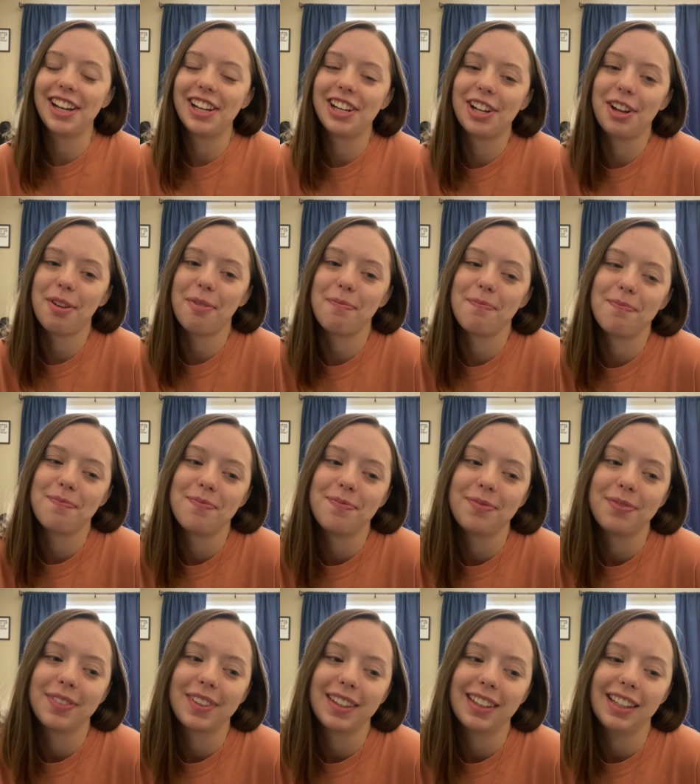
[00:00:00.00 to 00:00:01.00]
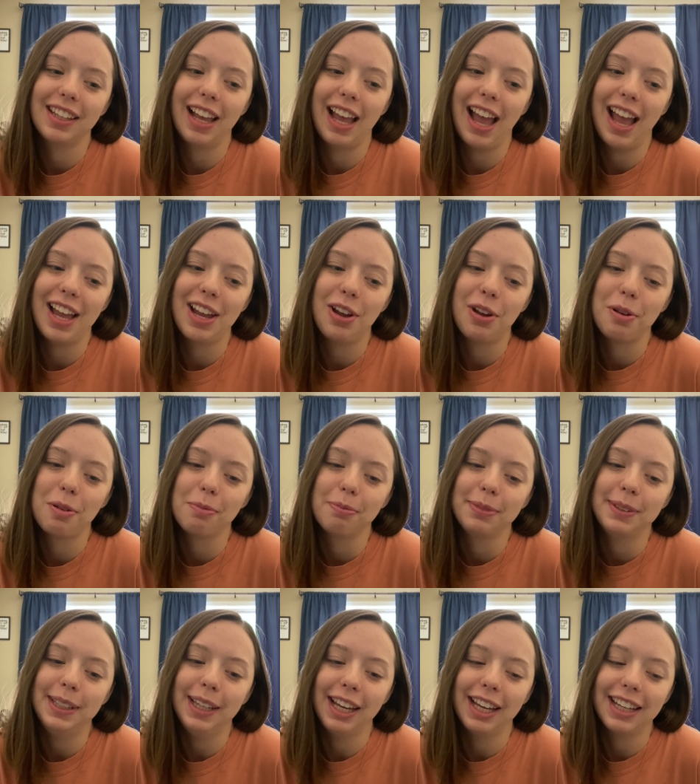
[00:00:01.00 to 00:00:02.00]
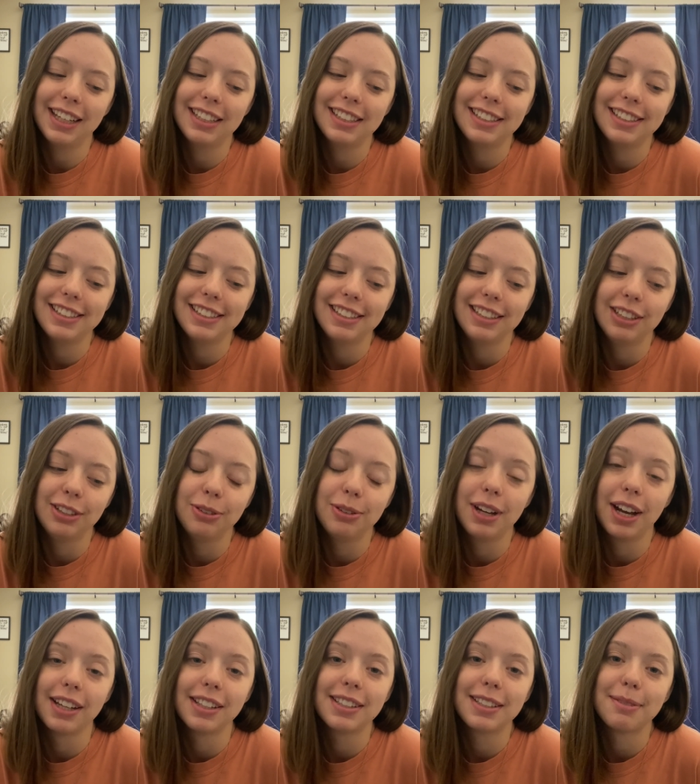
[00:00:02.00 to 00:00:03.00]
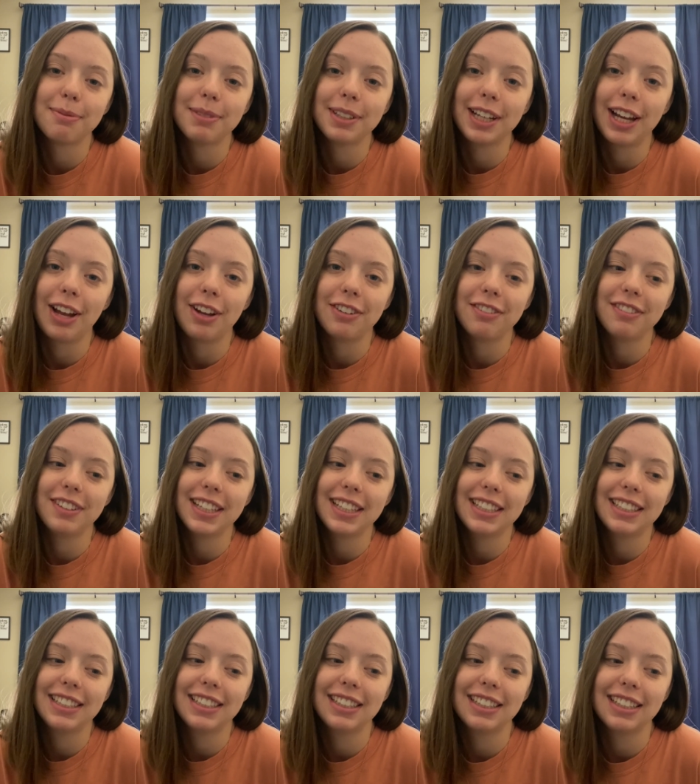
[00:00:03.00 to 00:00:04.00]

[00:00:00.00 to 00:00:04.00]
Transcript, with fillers: um, I hope that you got something out of it.